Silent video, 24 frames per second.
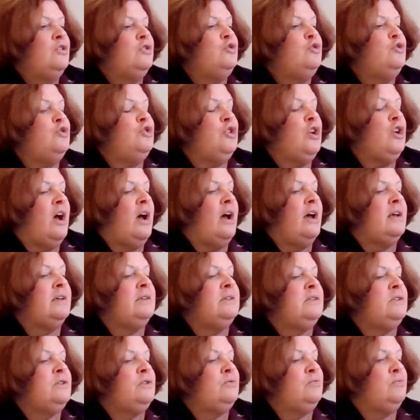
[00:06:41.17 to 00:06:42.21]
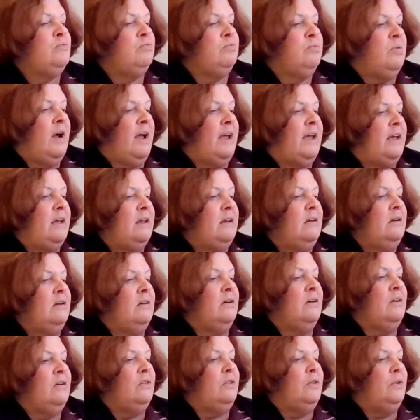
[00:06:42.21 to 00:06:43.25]
Just right,
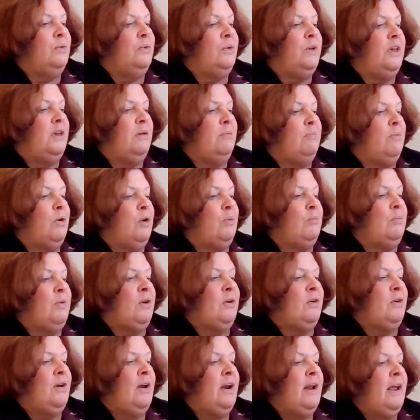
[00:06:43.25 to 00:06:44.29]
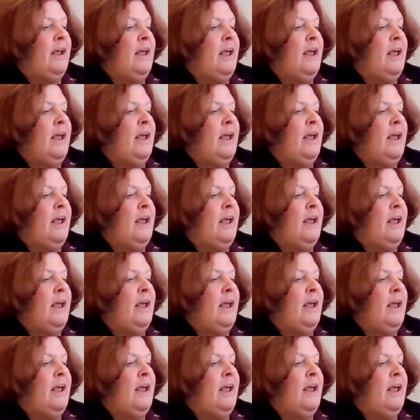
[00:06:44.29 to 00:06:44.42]
Aluki murmured,